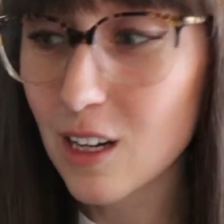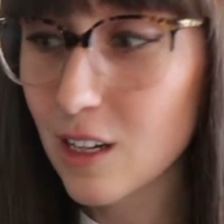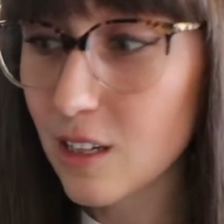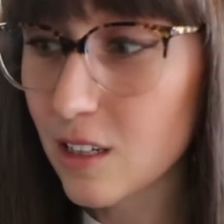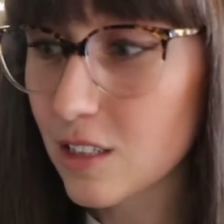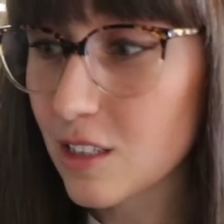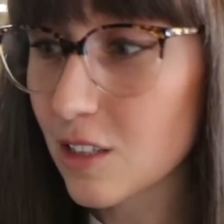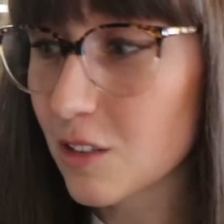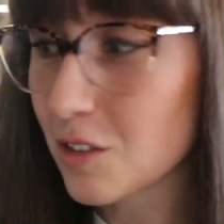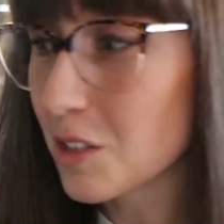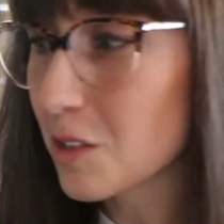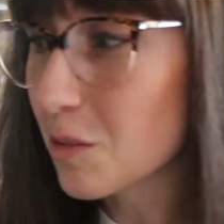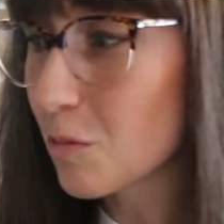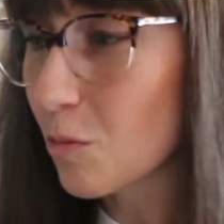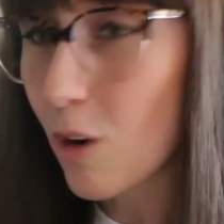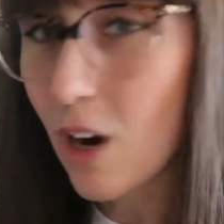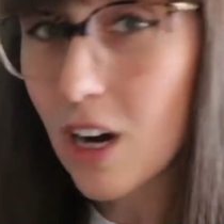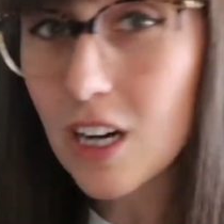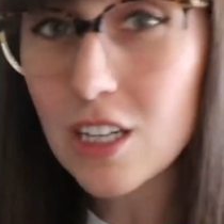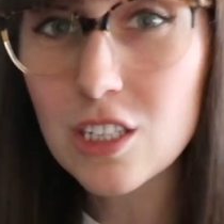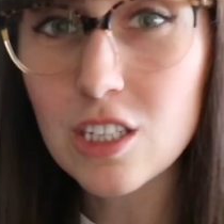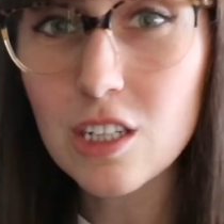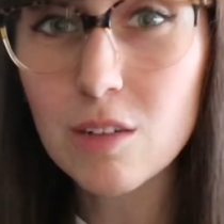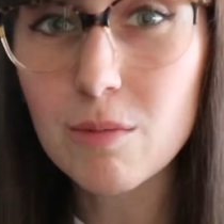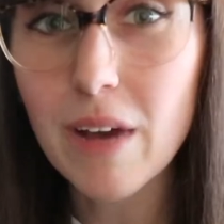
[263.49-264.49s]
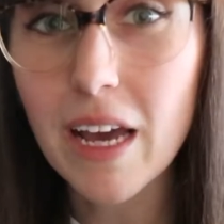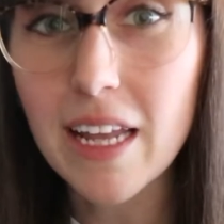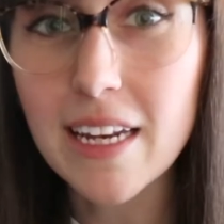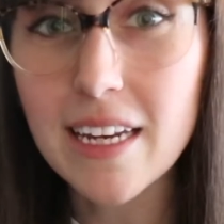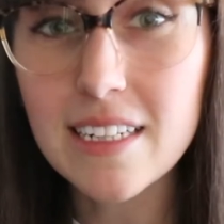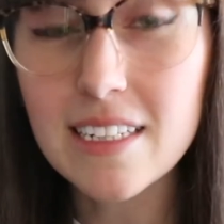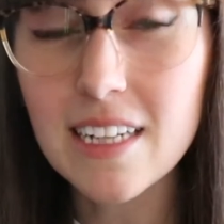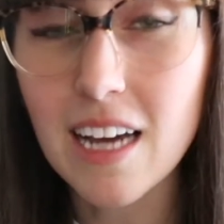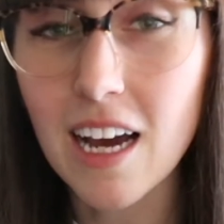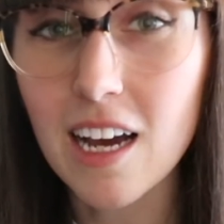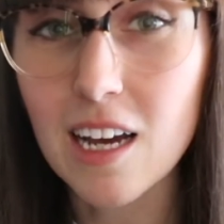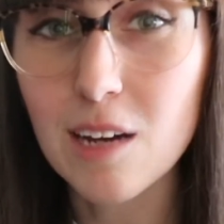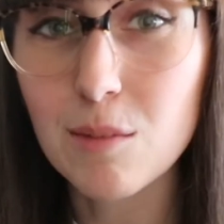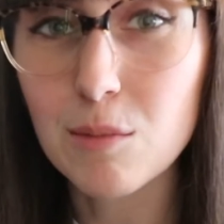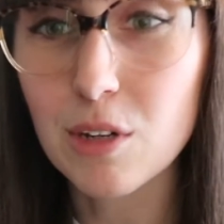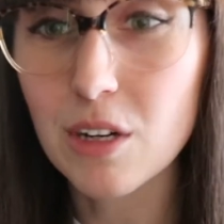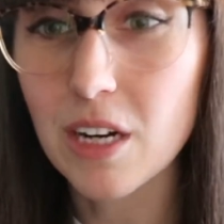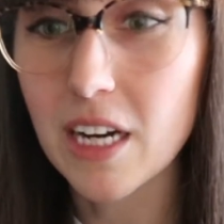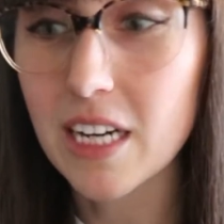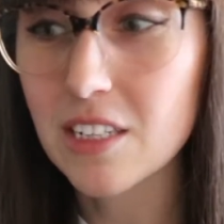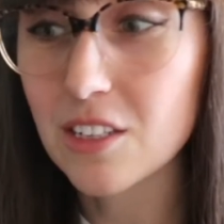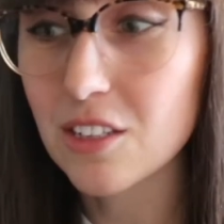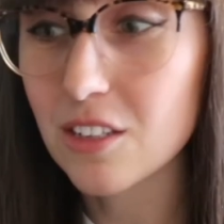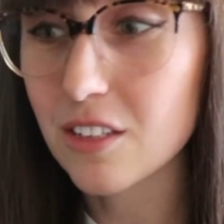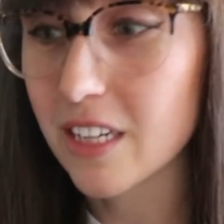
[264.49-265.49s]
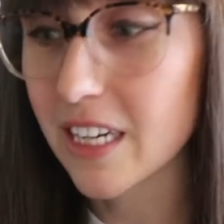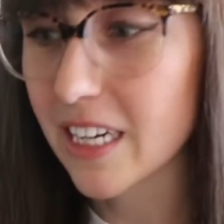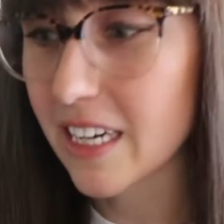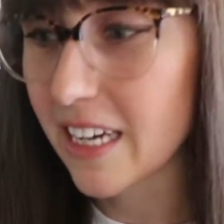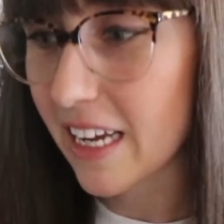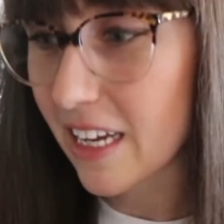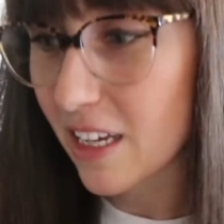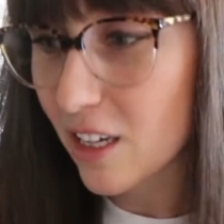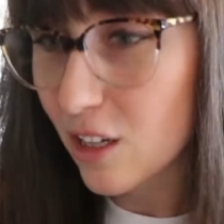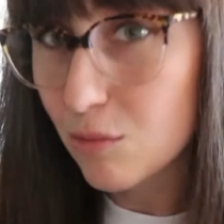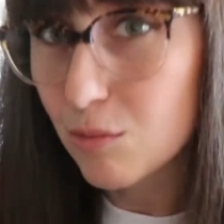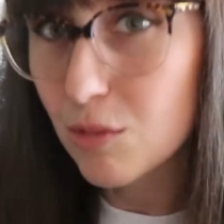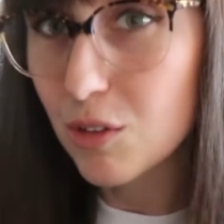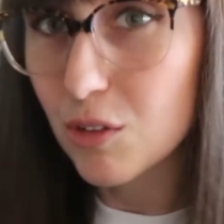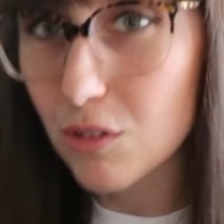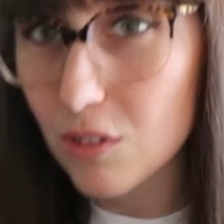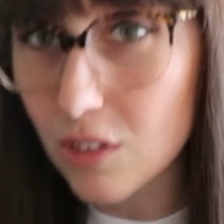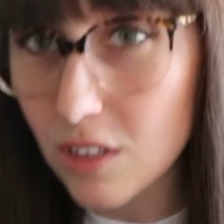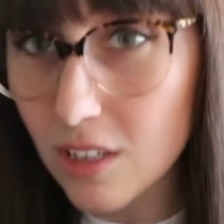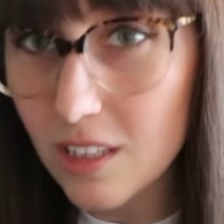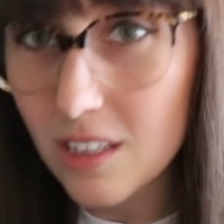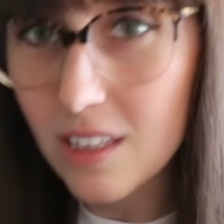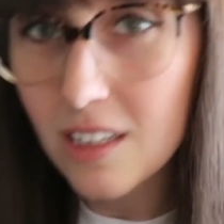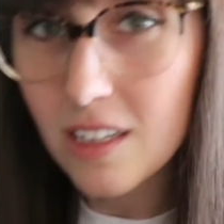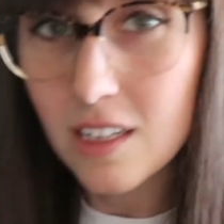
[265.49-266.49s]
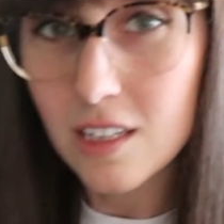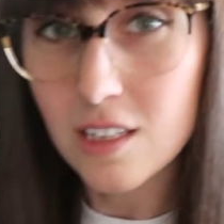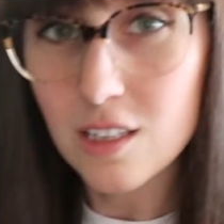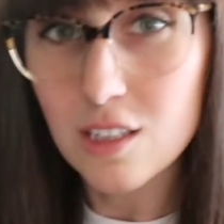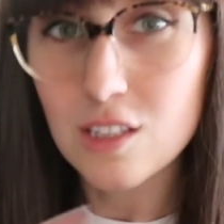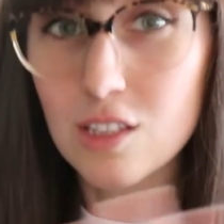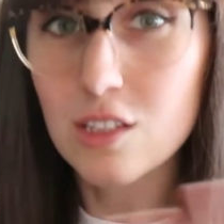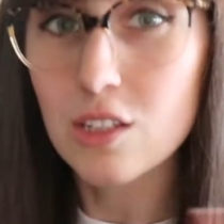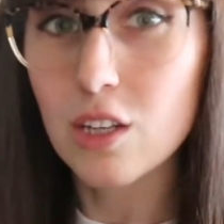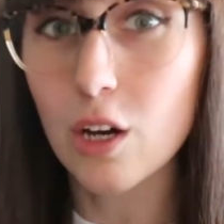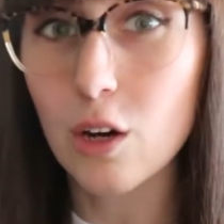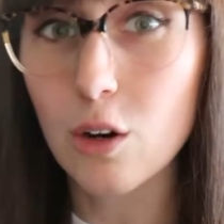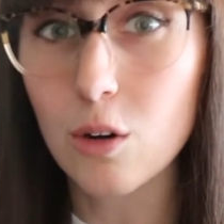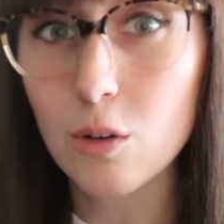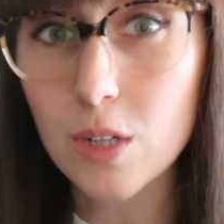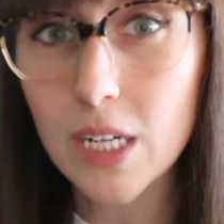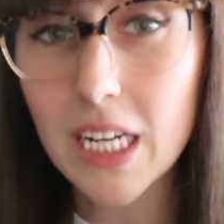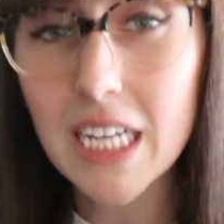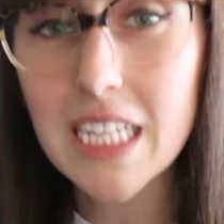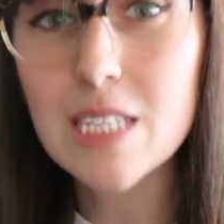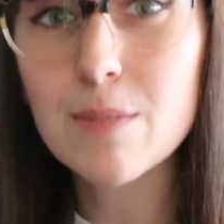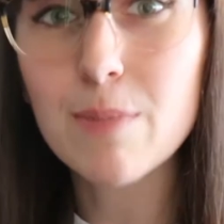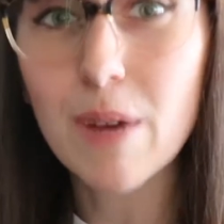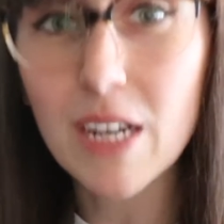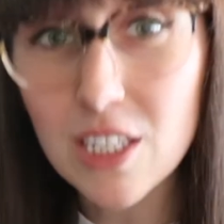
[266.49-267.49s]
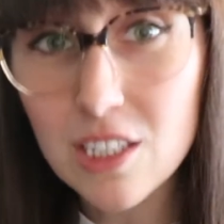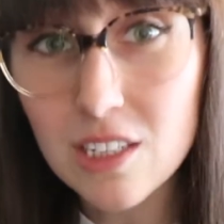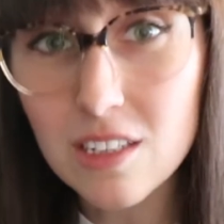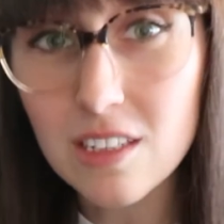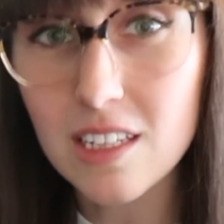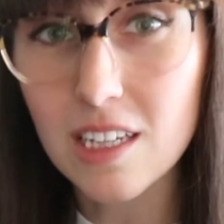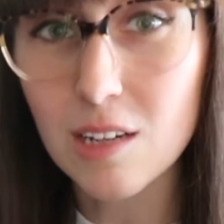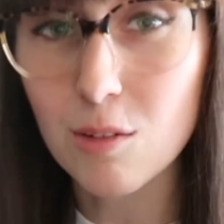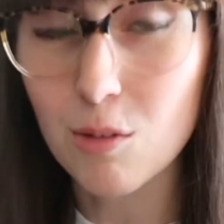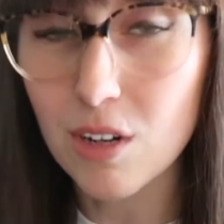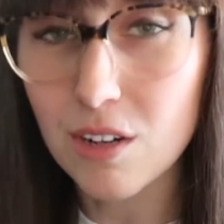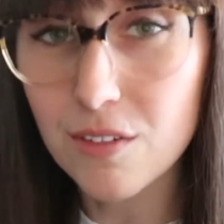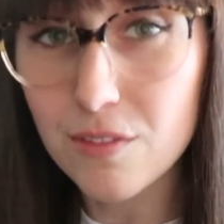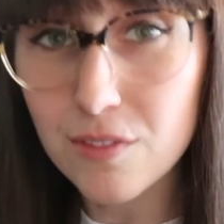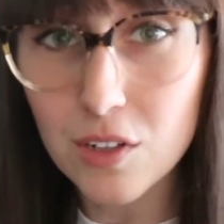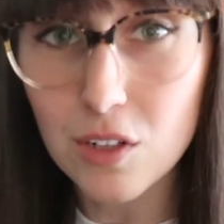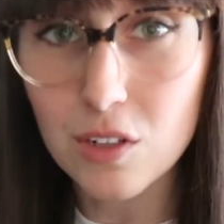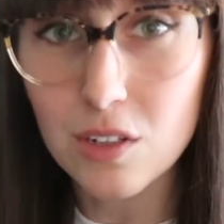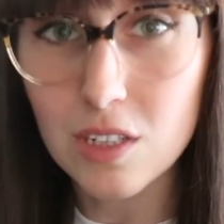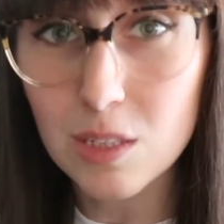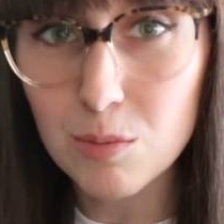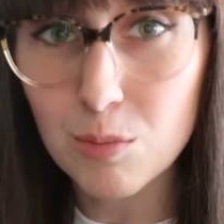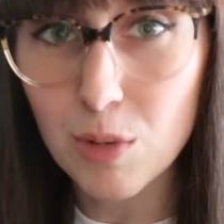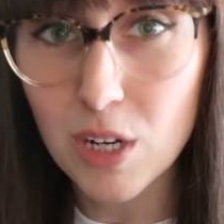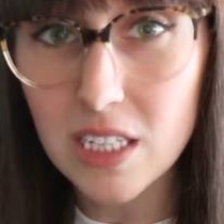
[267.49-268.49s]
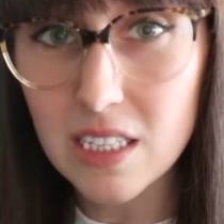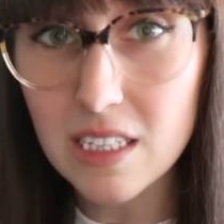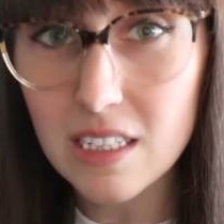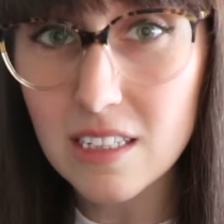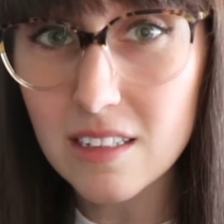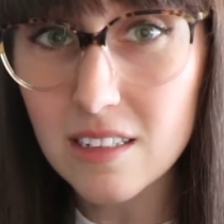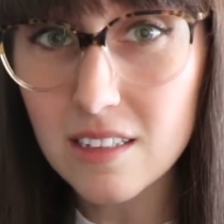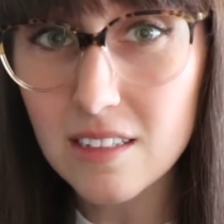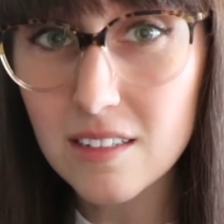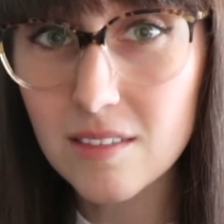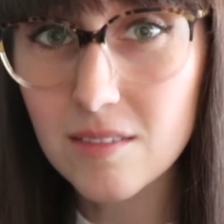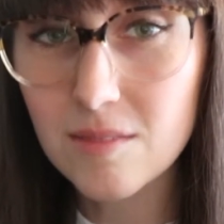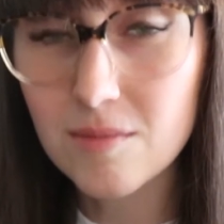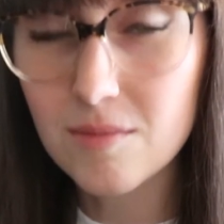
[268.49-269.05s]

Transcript: So just wash them anytime you're entering a communal zone, especially where food is present.